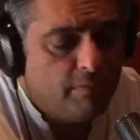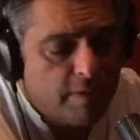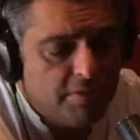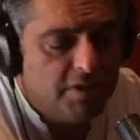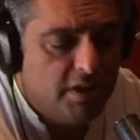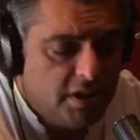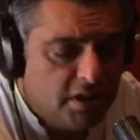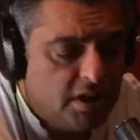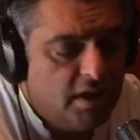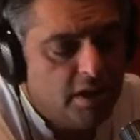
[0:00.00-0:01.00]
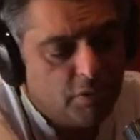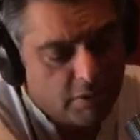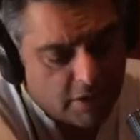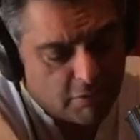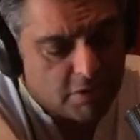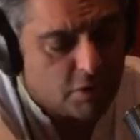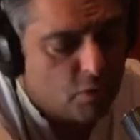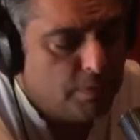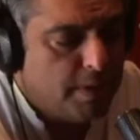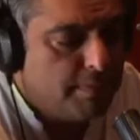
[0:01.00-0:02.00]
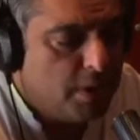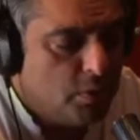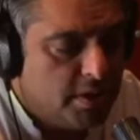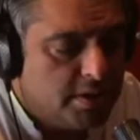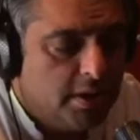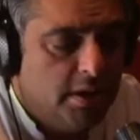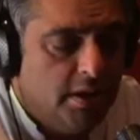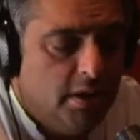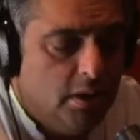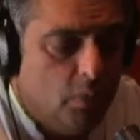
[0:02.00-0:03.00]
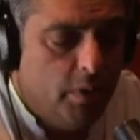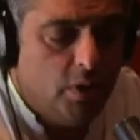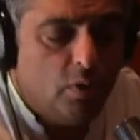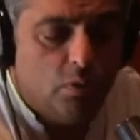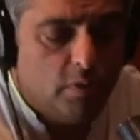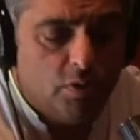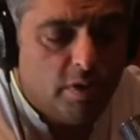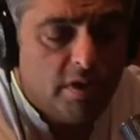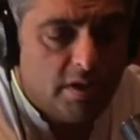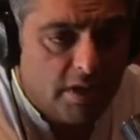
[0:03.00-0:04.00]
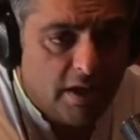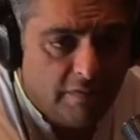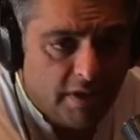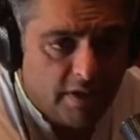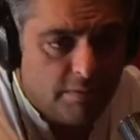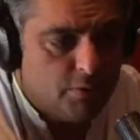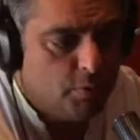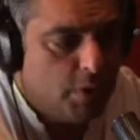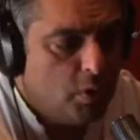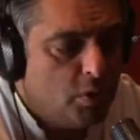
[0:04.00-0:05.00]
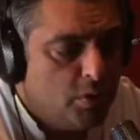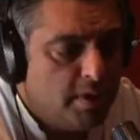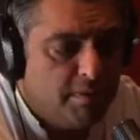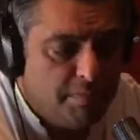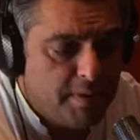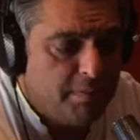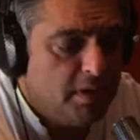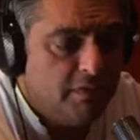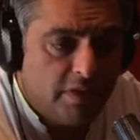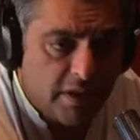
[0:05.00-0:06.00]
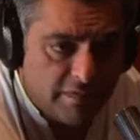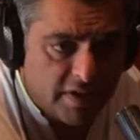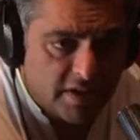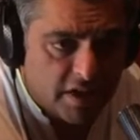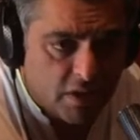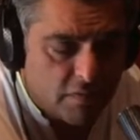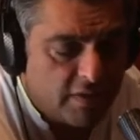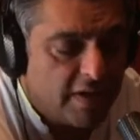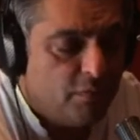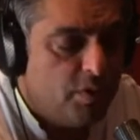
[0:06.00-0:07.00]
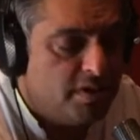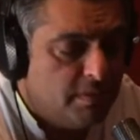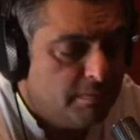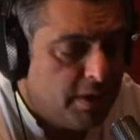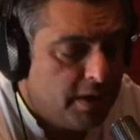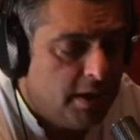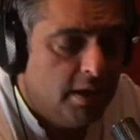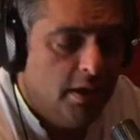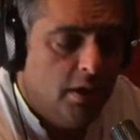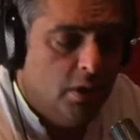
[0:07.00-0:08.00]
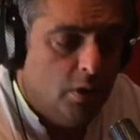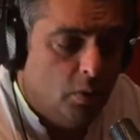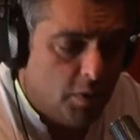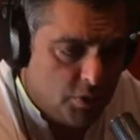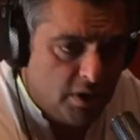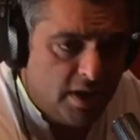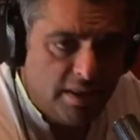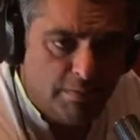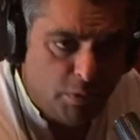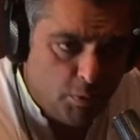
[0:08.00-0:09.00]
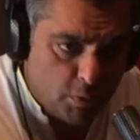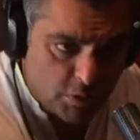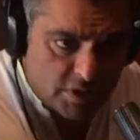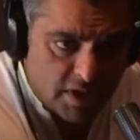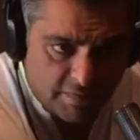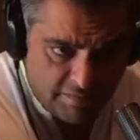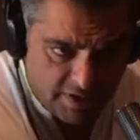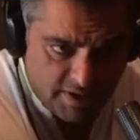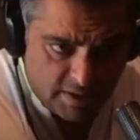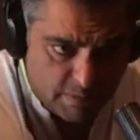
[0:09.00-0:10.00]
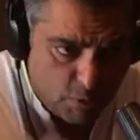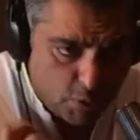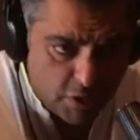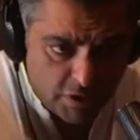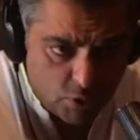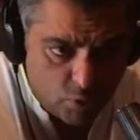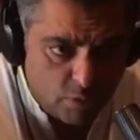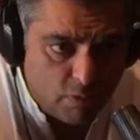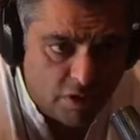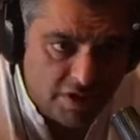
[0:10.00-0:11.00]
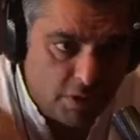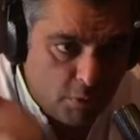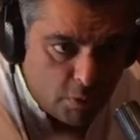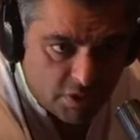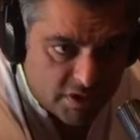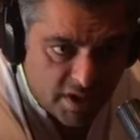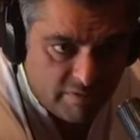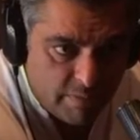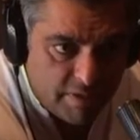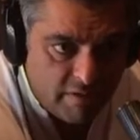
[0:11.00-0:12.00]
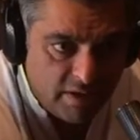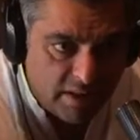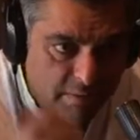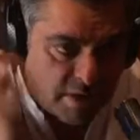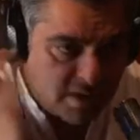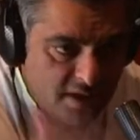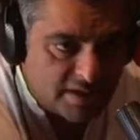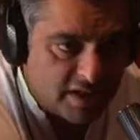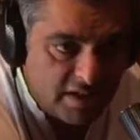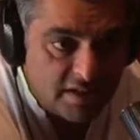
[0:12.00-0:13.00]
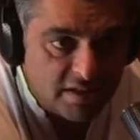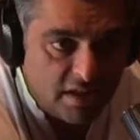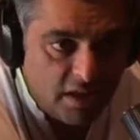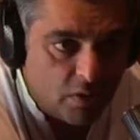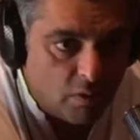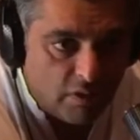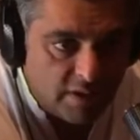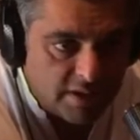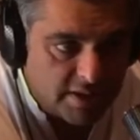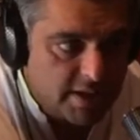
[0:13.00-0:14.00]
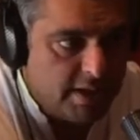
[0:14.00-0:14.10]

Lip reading: premise initially that was taught by me was, we don't want to entertain victims, we don't want to make people live on the effect side of life. We simply want to get them and we want to start fixing them. We've got the toolbox and we want to start repairing them and start instilling all this